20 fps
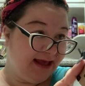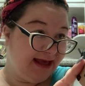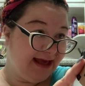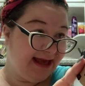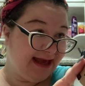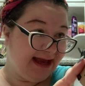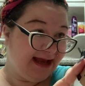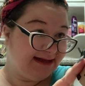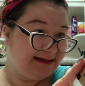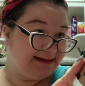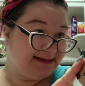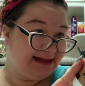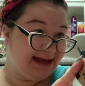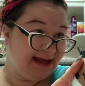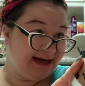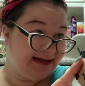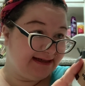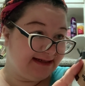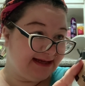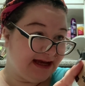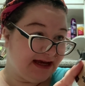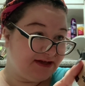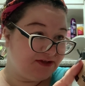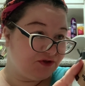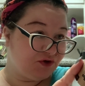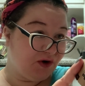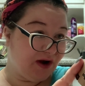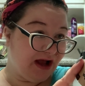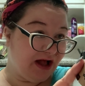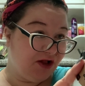hand
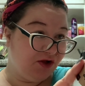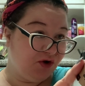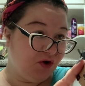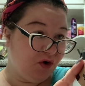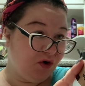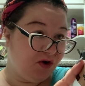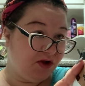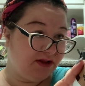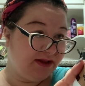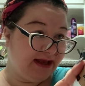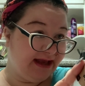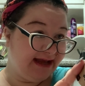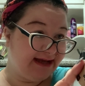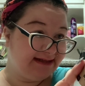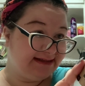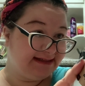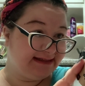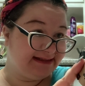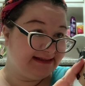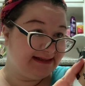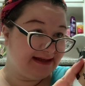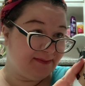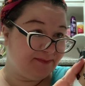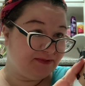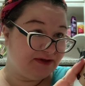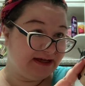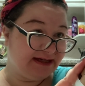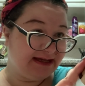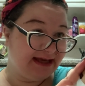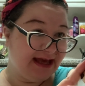sanitizer, alcohol
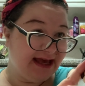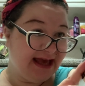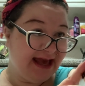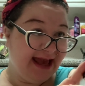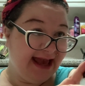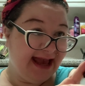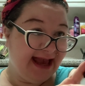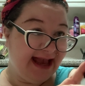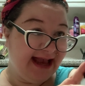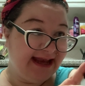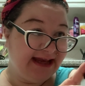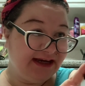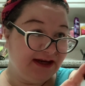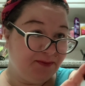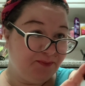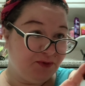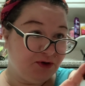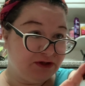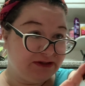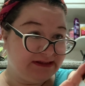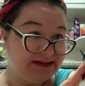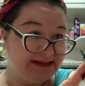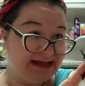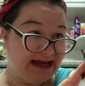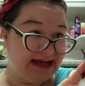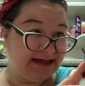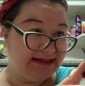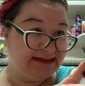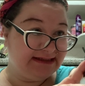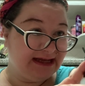antiseptic,
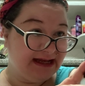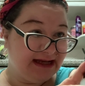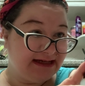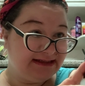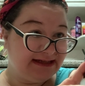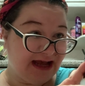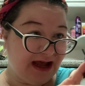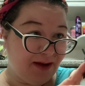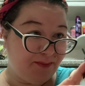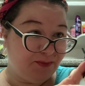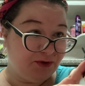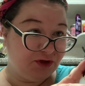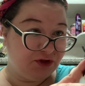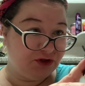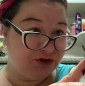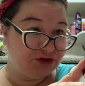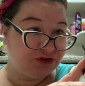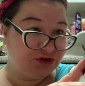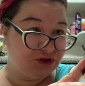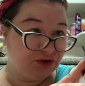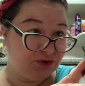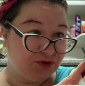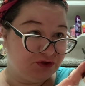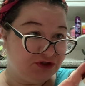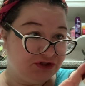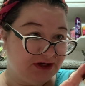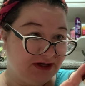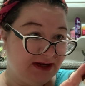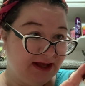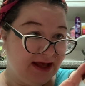80% topical
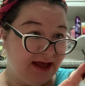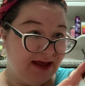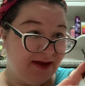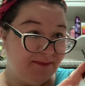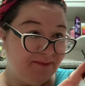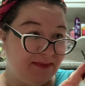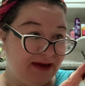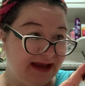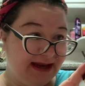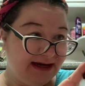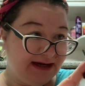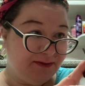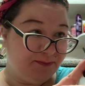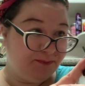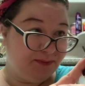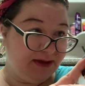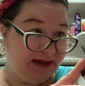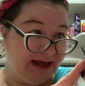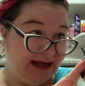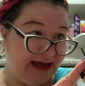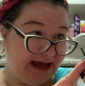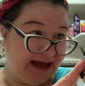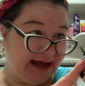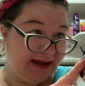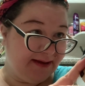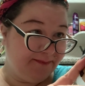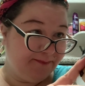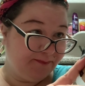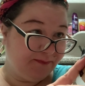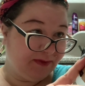solution made in
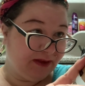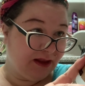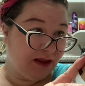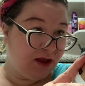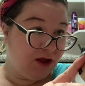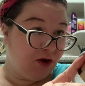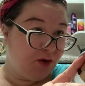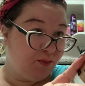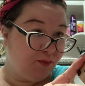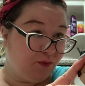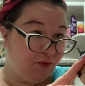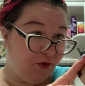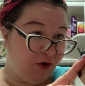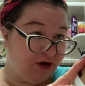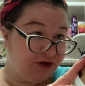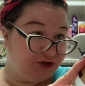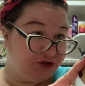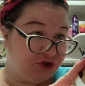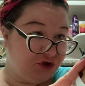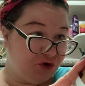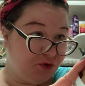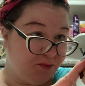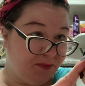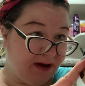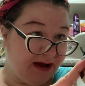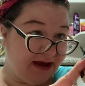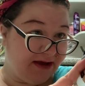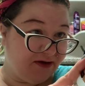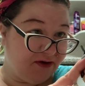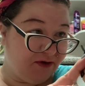PA, brought to you
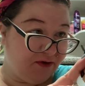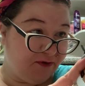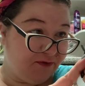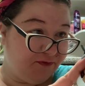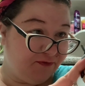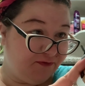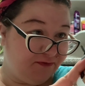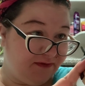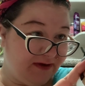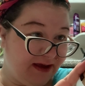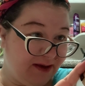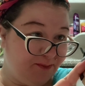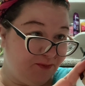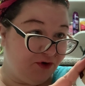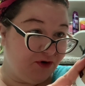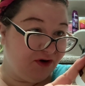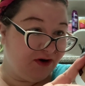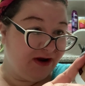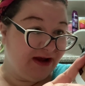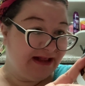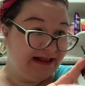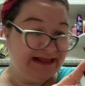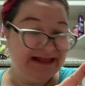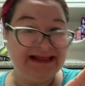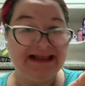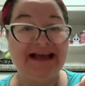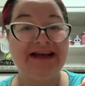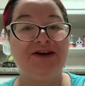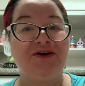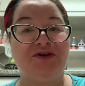by Faber
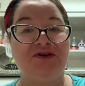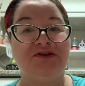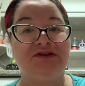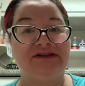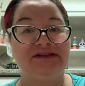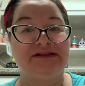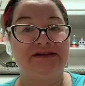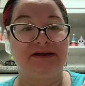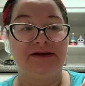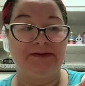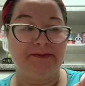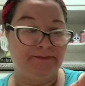Liquors.